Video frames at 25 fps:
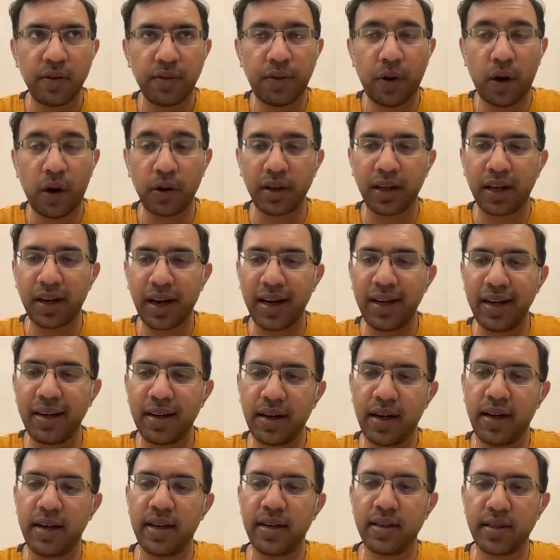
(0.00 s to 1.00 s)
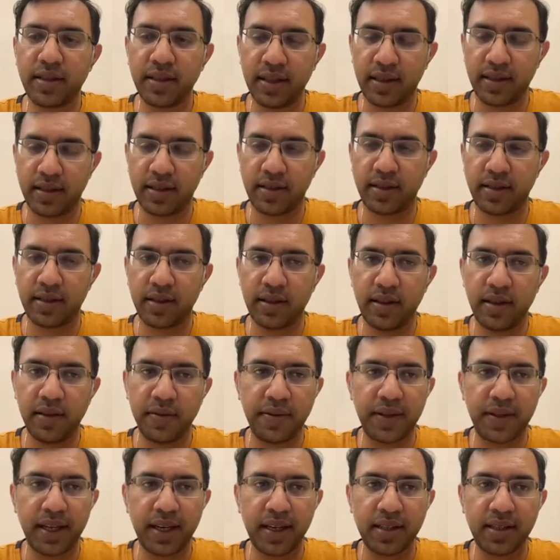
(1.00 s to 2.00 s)
For the right clients, yes.
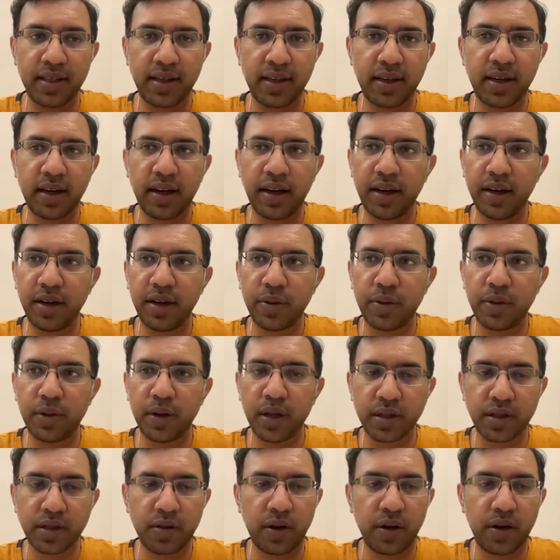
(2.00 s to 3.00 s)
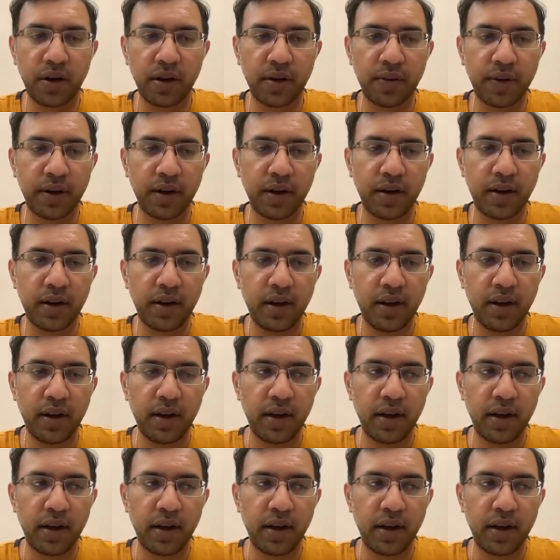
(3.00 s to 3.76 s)
If there is a client who does not even